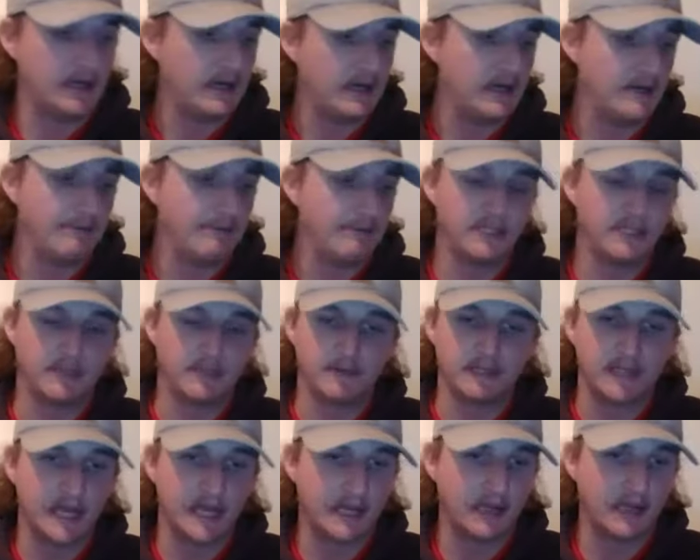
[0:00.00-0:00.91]
Mississippi
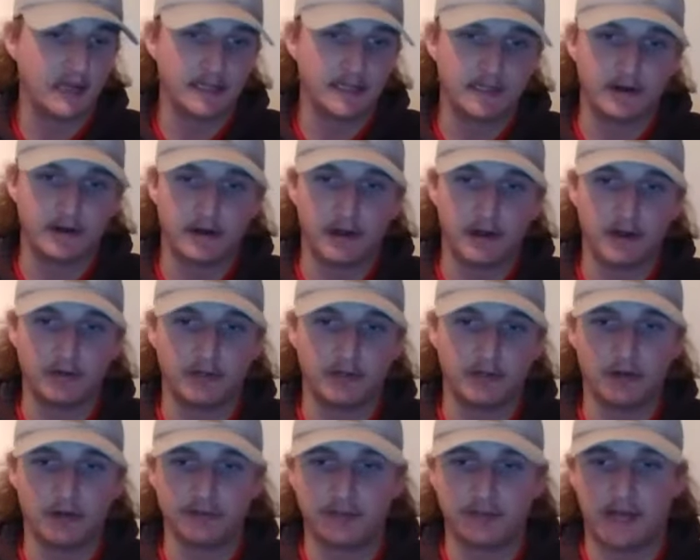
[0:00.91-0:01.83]
State lets their coach
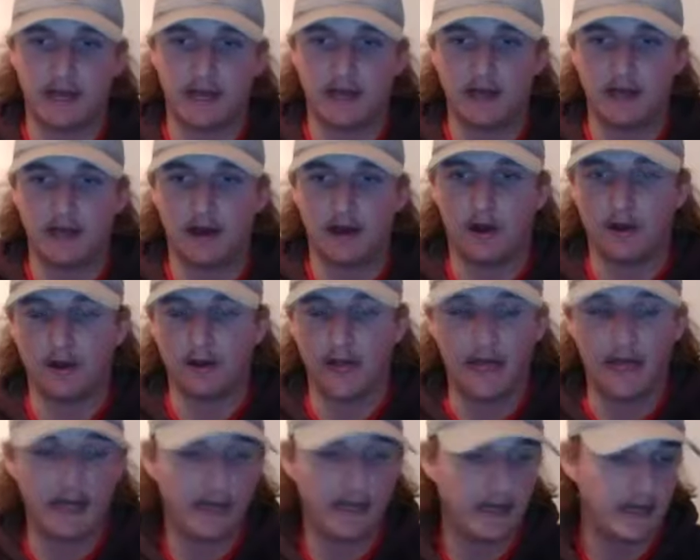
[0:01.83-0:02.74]
go,
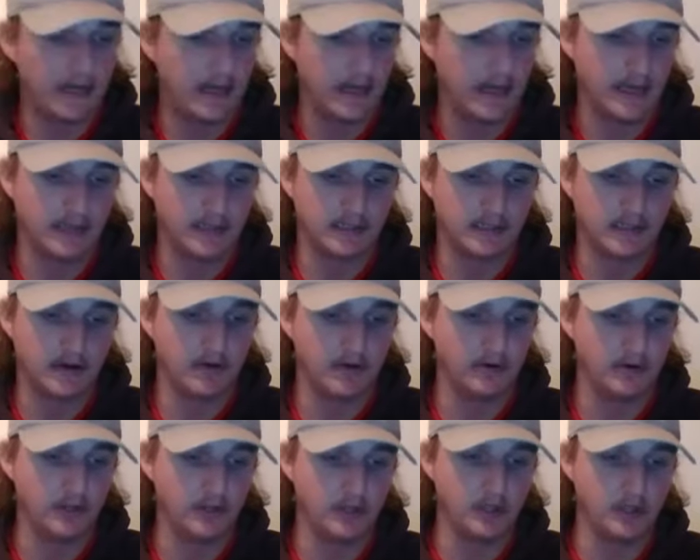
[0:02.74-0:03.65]
Arnett. And
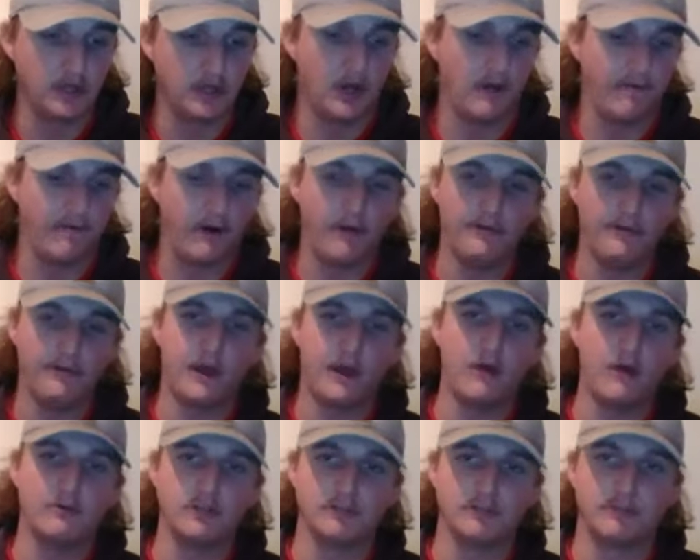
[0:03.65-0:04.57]
so of all the
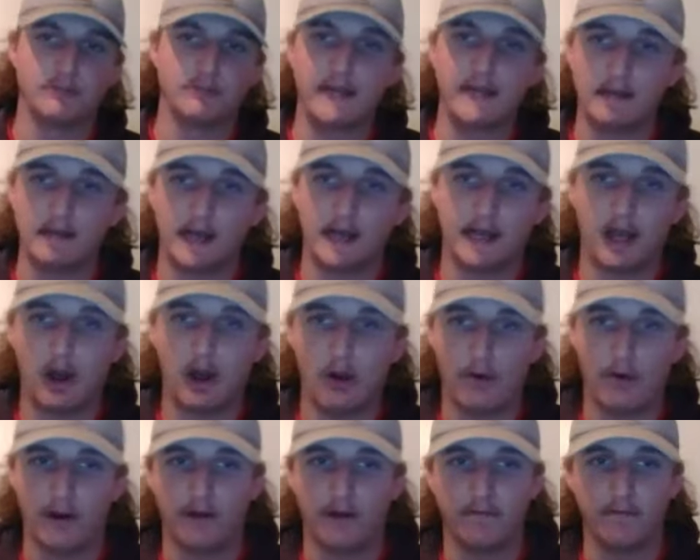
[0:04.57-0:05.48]
coaches being let
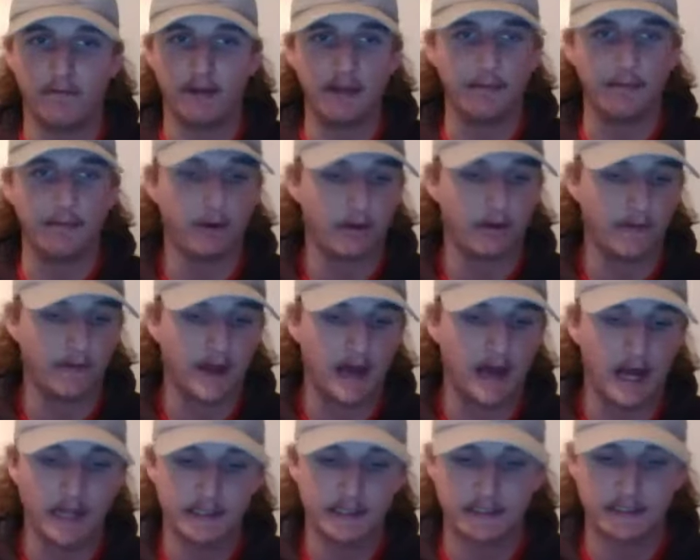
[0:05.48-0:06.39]
go and of being put on the
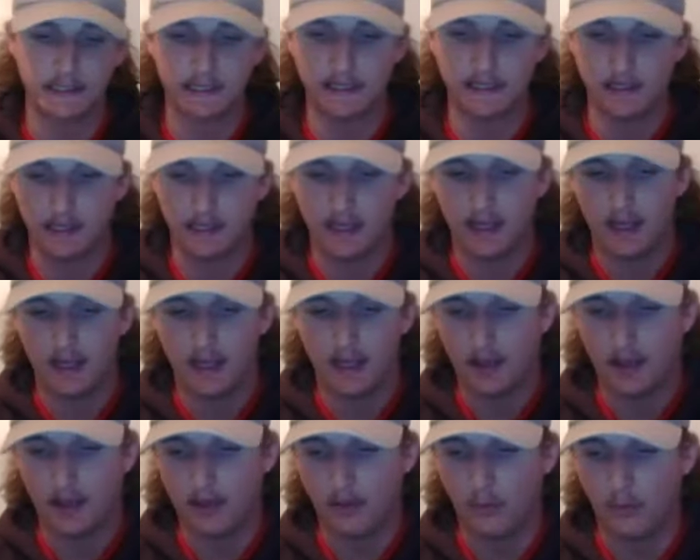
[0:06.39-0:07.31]
hot seat,
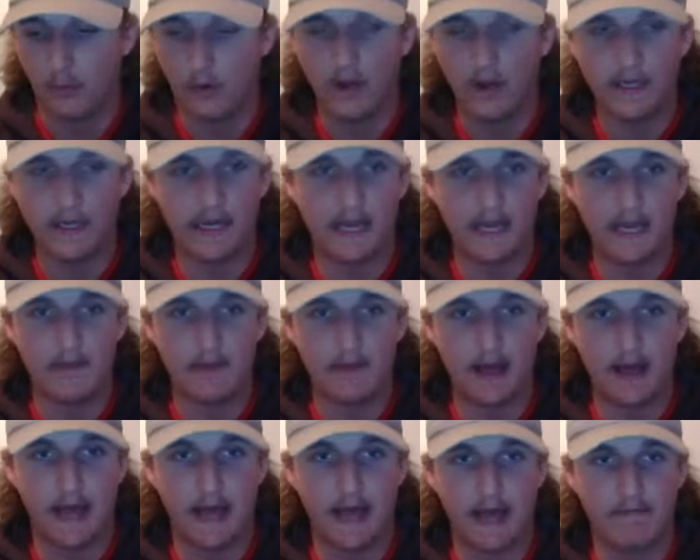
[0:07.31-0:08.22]
the one name
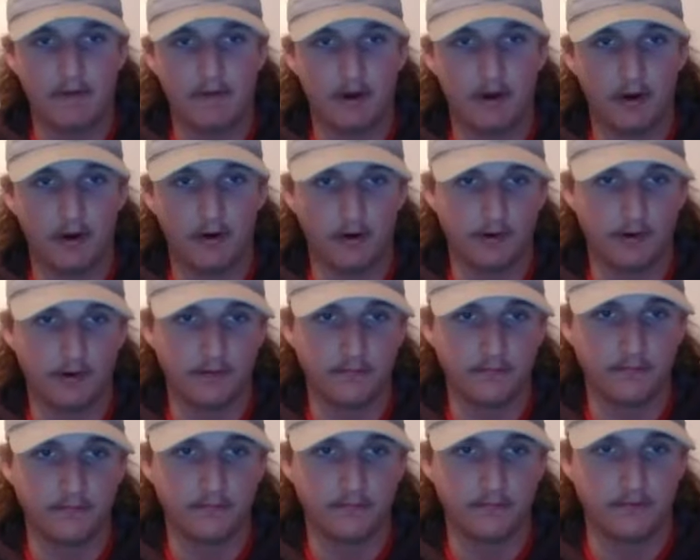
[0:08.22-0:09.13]
I haven't heard,
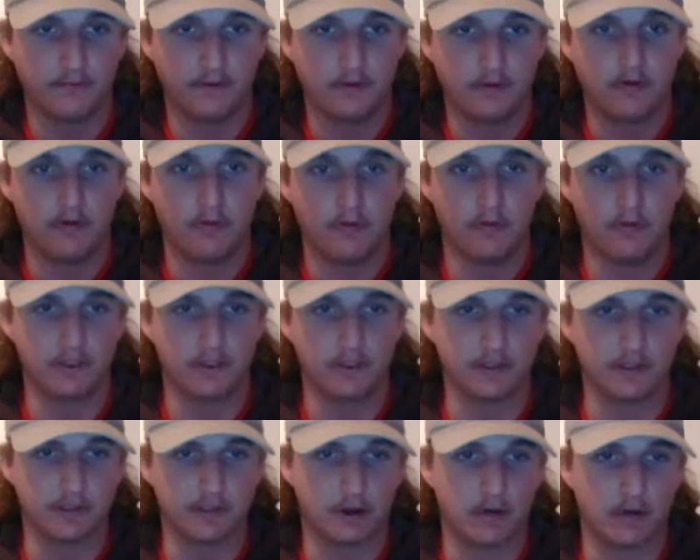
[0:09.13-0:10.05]
which
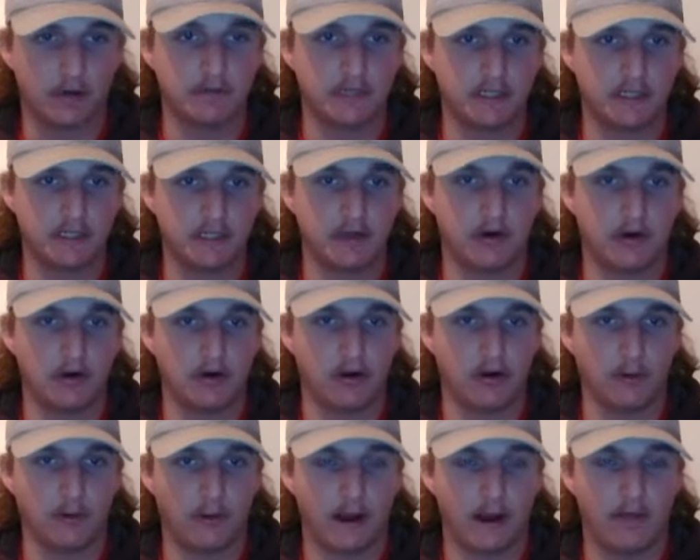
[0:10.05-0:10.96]
deserves this talk
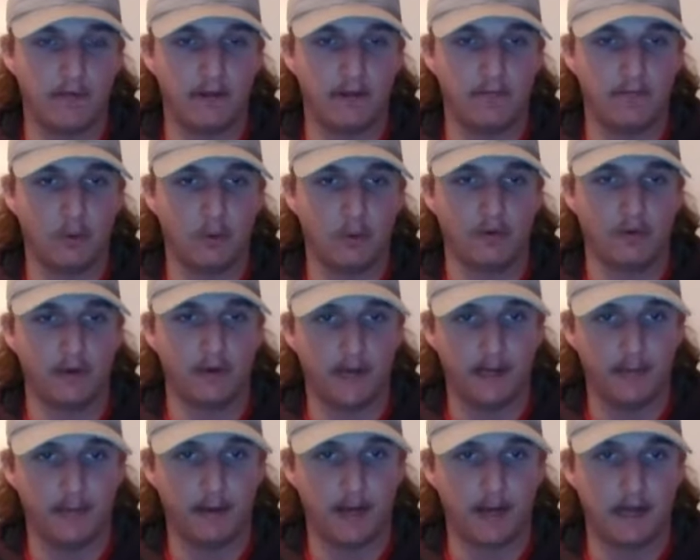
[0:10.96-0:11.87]
around them more than
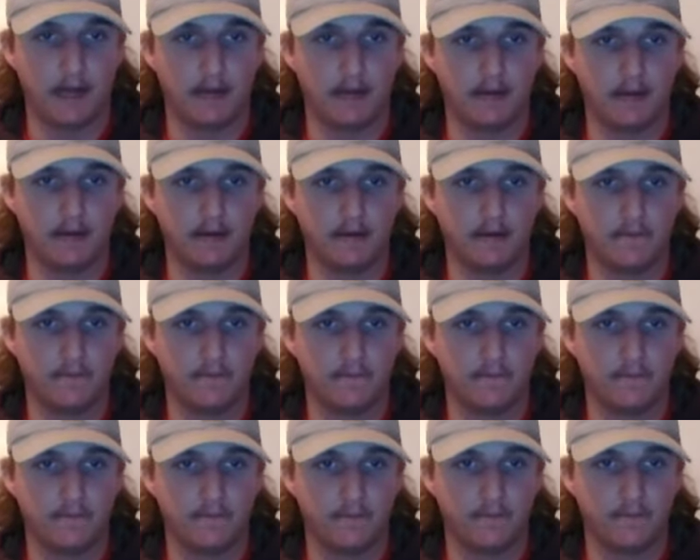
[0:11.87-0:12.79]
anybody,
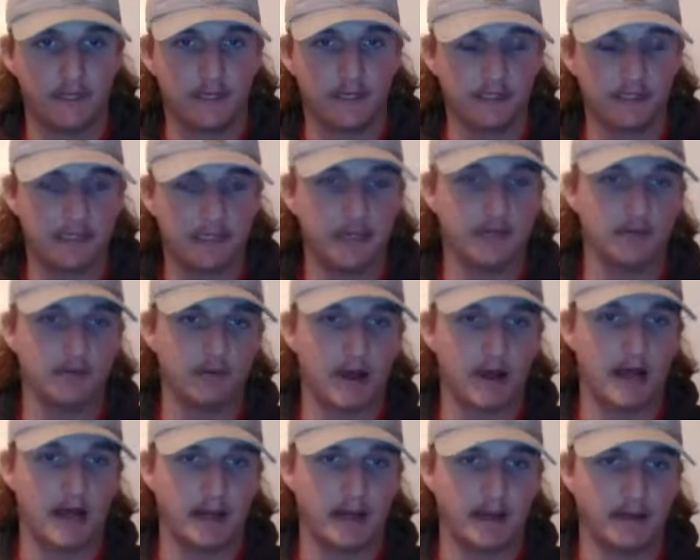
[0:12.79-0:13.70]
is Lincoln
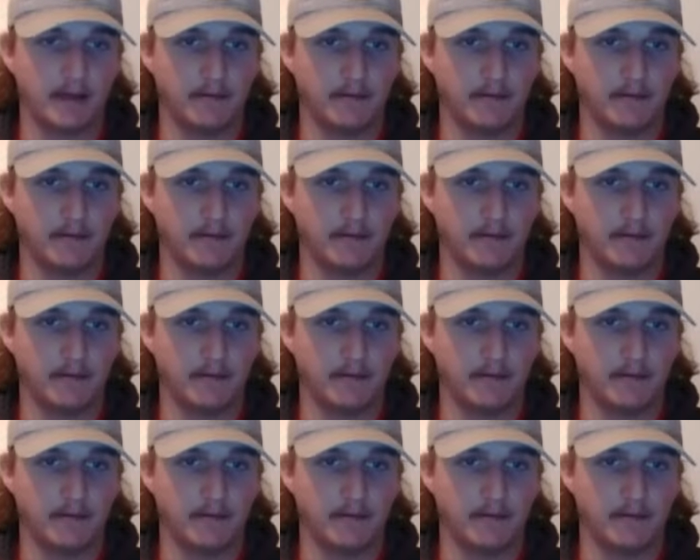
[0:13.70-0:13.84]
Riley.